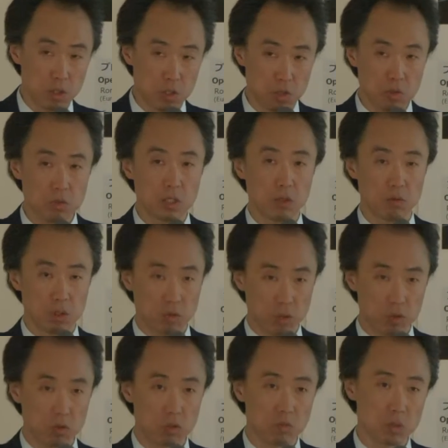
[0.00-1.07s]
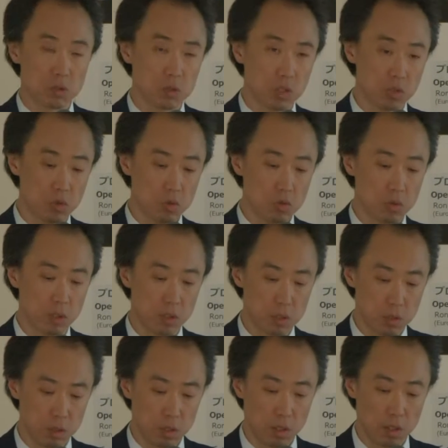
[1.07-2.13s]
the research team
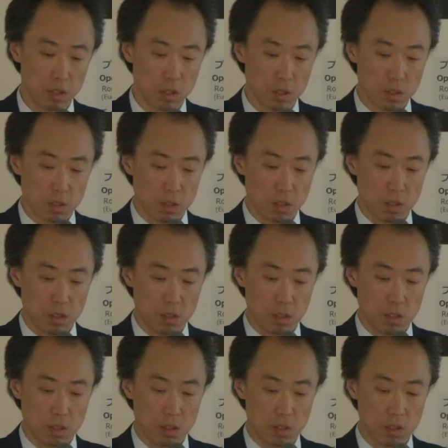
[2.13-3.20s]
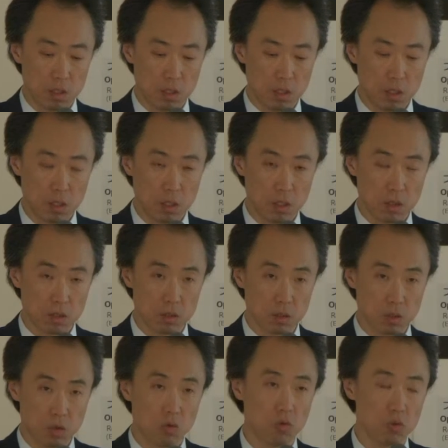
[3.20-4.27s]
or research areas.
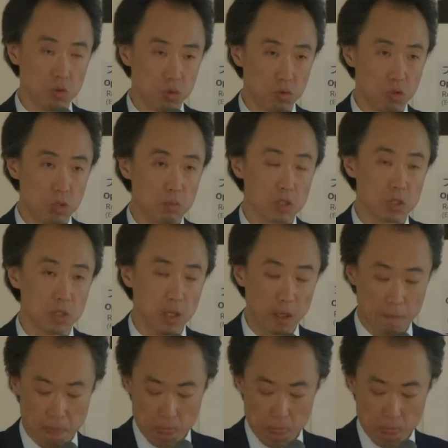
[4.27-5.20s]
And there are 2 different